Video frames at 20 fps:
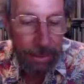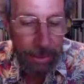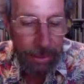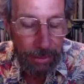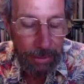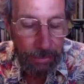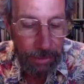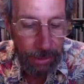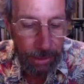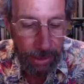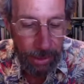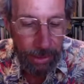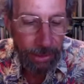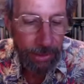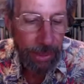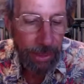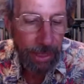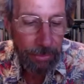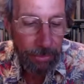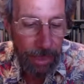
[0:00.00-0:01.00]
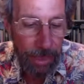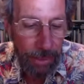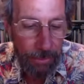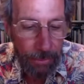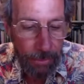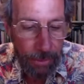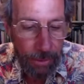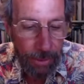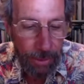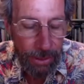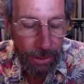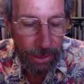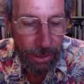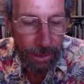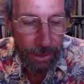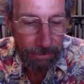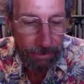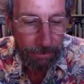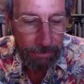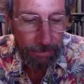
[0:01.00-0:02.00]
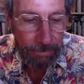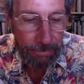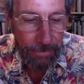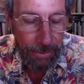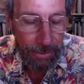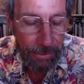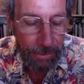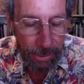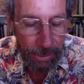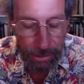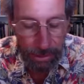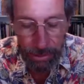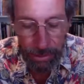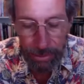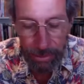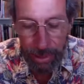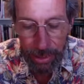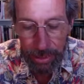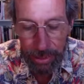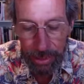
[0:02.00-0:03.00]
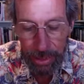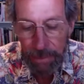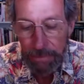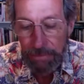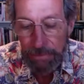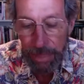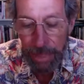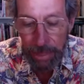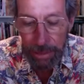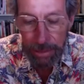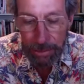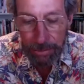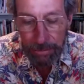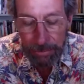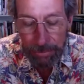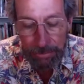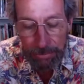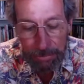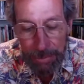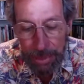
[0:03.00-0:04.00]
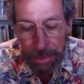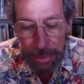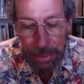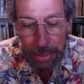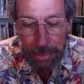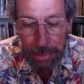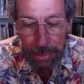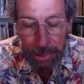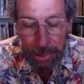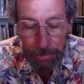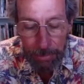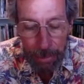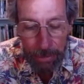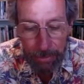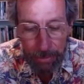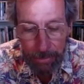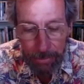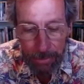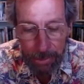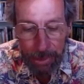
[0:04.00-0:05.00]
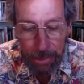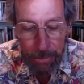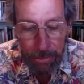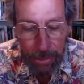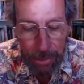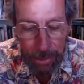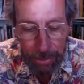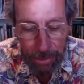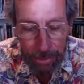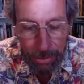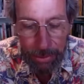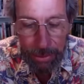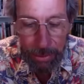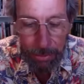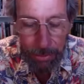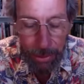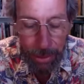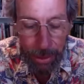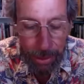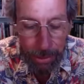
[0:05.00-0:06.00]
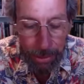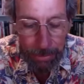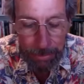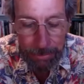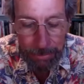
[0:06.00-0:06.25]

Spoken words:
we were still trying to make words, we were still trying to have value, despite what was going on abroad.